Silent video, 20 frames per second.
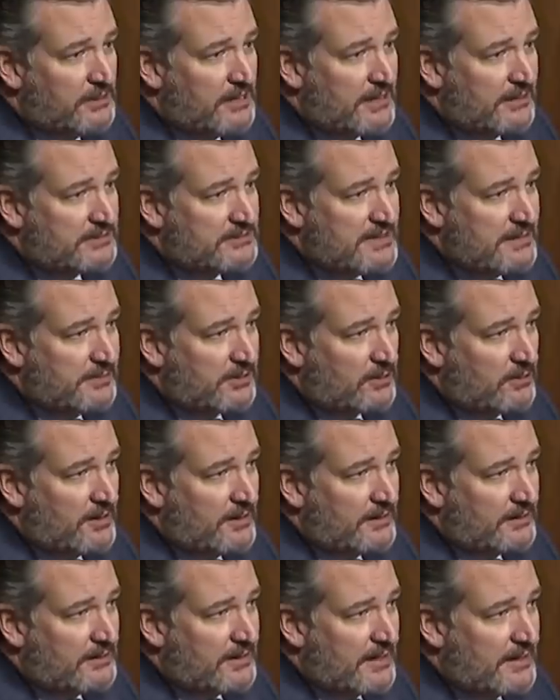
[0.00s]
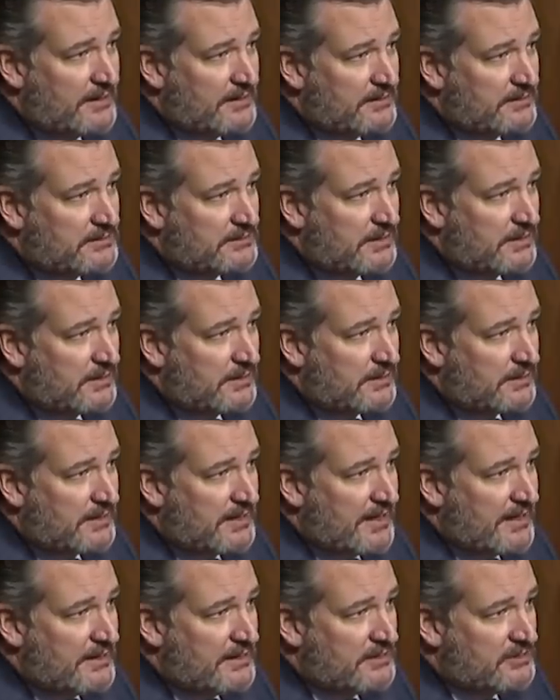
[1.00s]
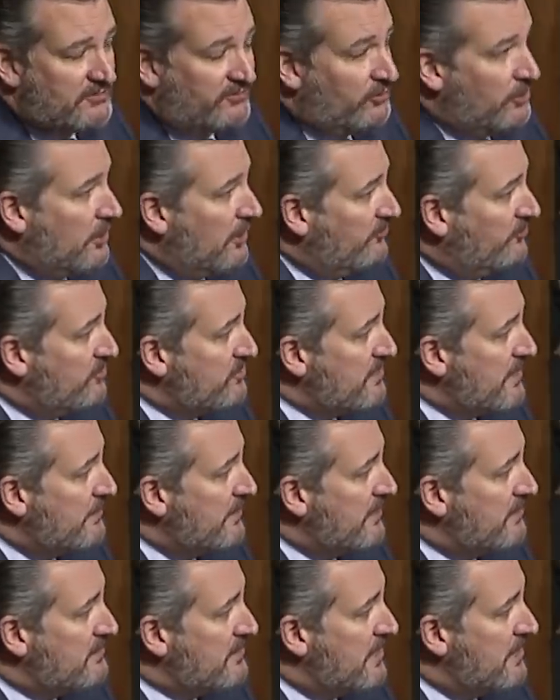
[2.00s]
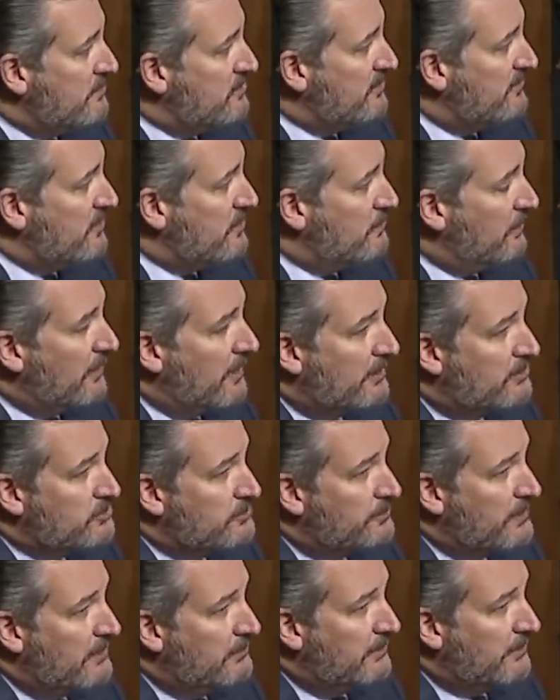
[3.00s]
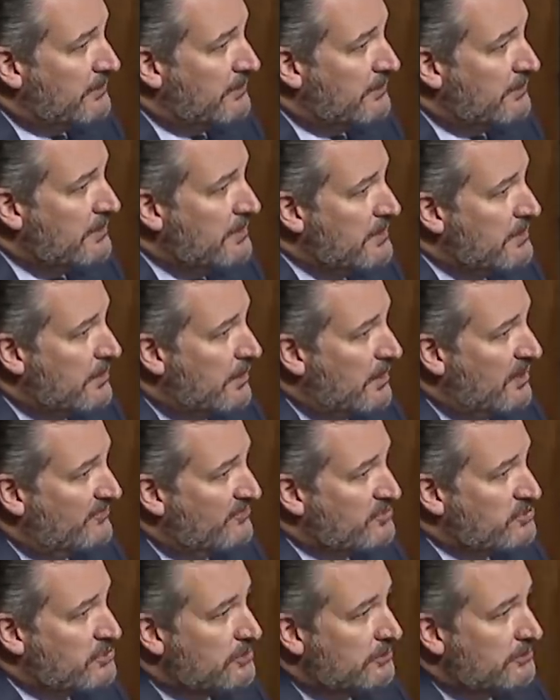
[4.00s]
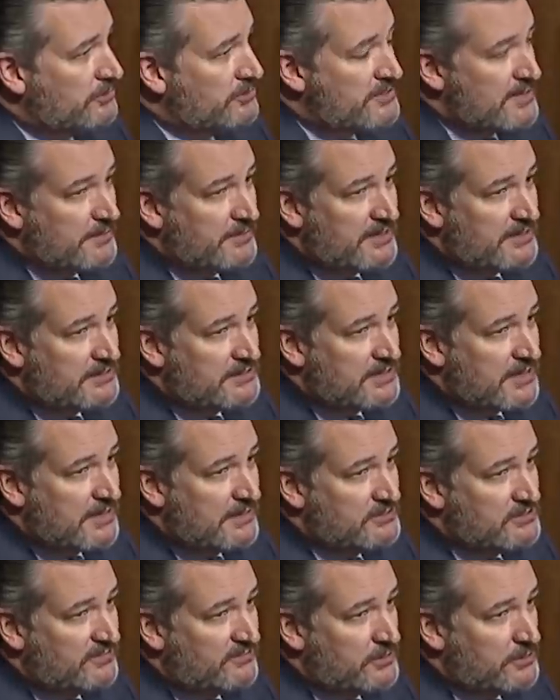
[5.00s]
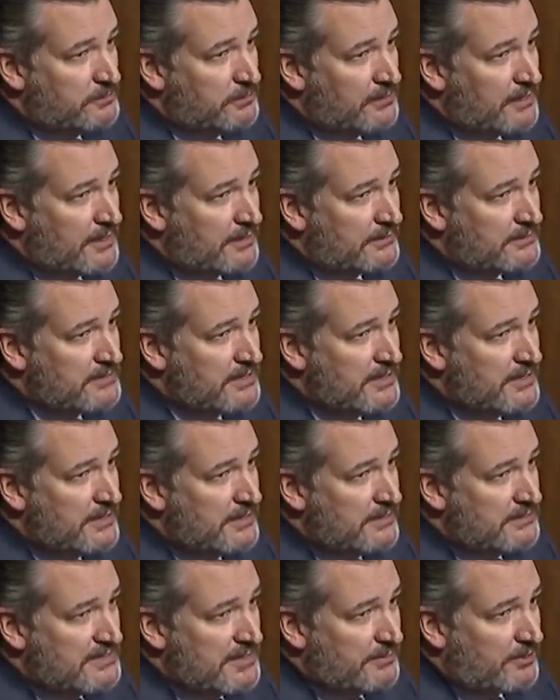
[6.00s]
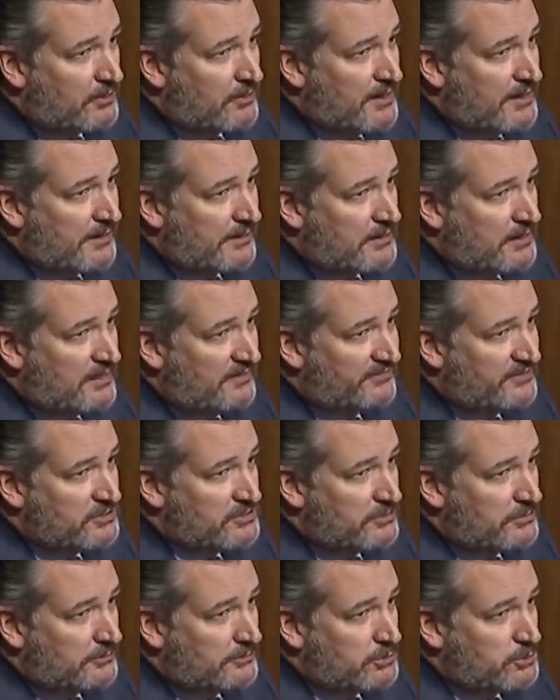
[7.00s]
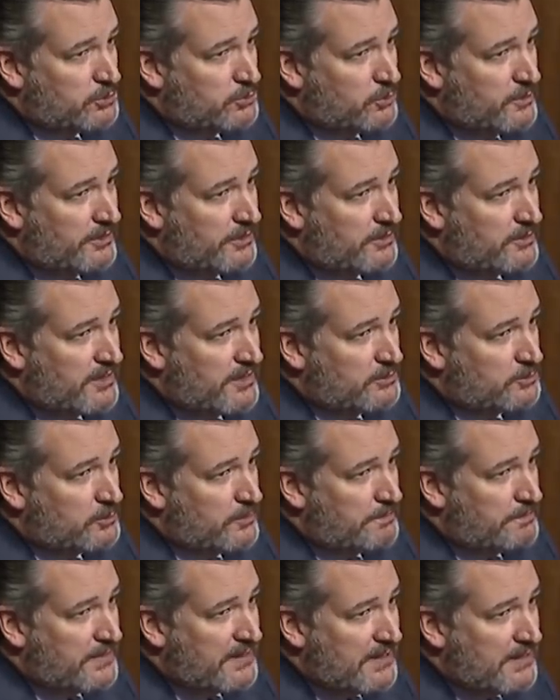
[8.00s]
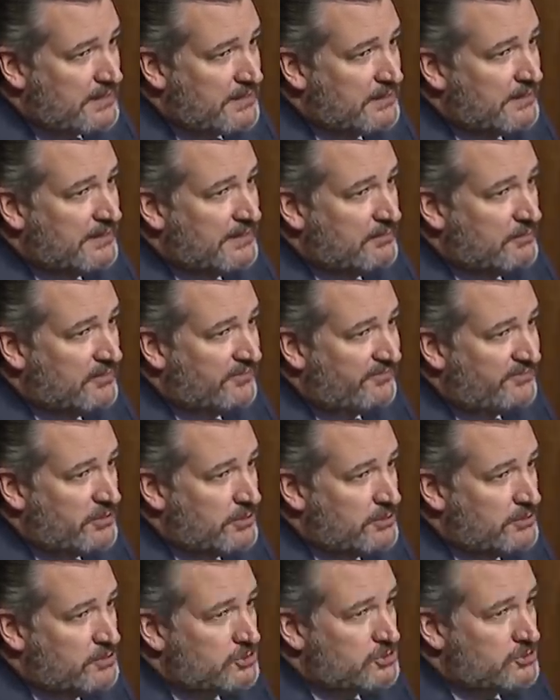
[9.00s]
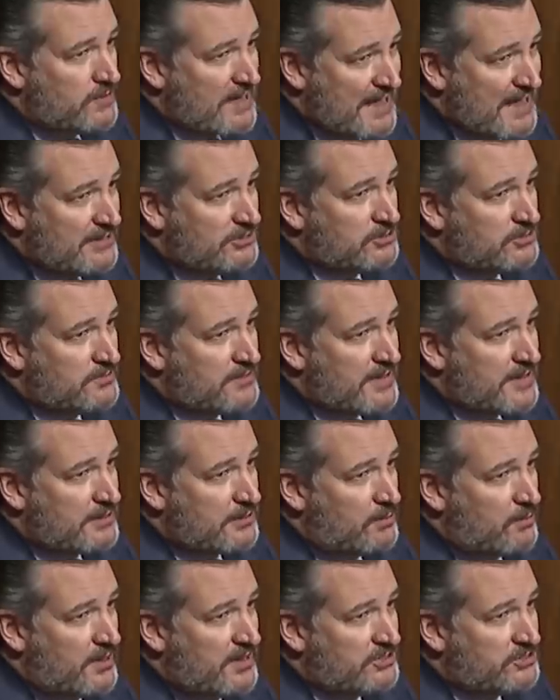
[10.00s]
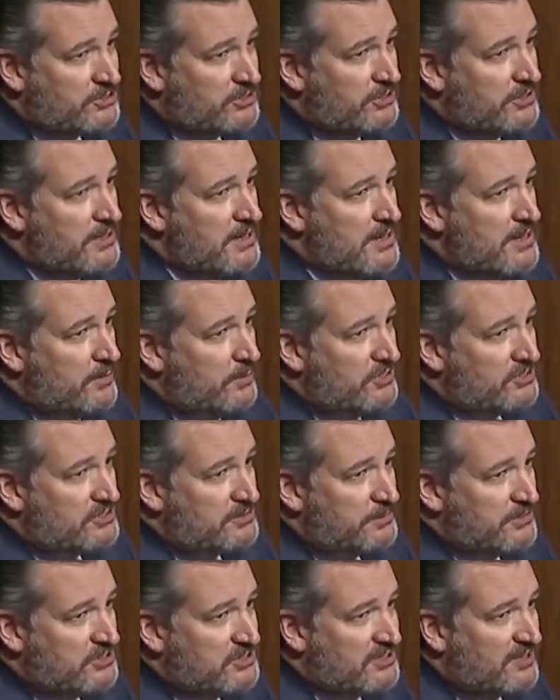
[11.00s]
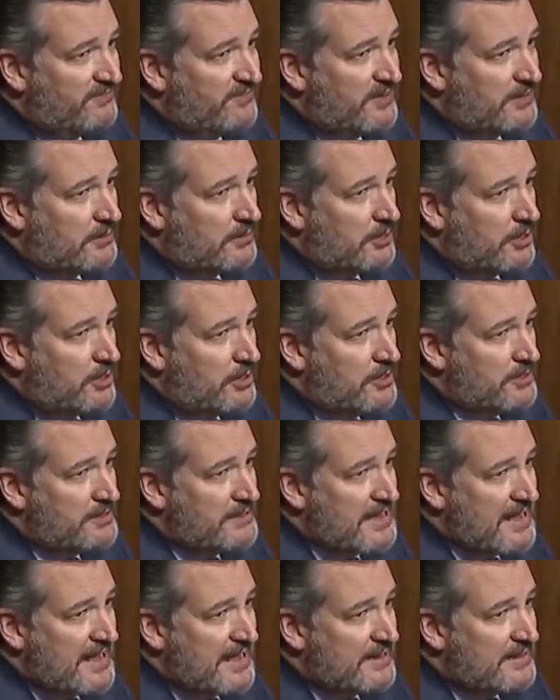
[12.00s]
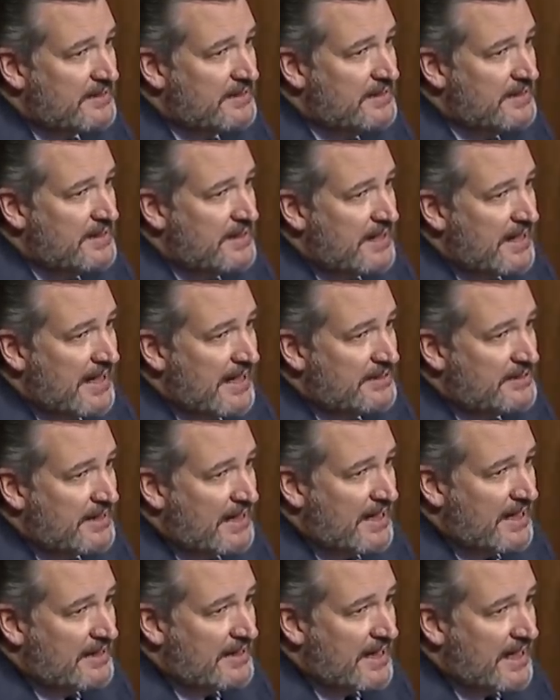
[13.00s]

you blocked Democratic candidates for office? How many times have you blocked Republican office holders? How many times have you blocked Democratic office holders? Twitter has repeatedly refused to answer that question with specific hard data and